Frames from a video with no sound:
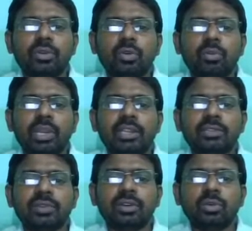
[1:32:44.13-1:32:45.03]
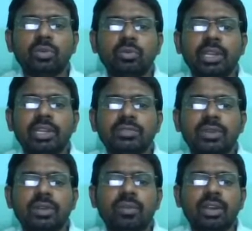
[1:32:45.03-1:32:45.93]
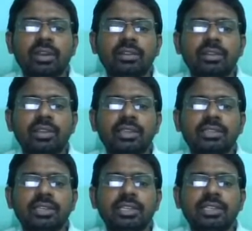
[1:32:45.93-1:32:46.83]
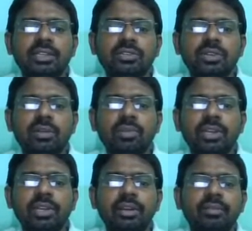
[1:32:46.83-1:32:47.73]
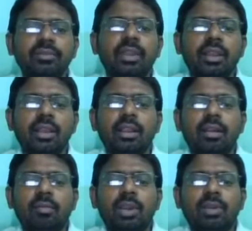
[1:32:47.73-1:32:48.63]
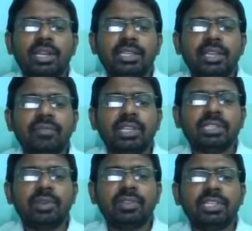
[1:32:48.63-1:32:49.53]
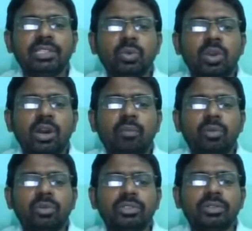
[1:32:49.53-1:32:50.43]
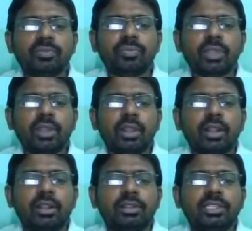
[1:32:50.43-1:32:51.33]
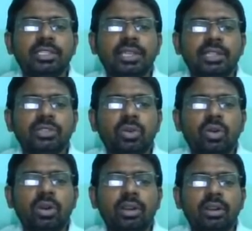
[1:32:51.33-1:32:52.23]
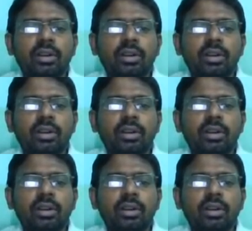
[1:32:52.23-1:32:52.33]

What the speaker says: 2 minus 1. 2 minus 1. 1. Yes, it is also completed. But what is the difference between these two compounds? This is also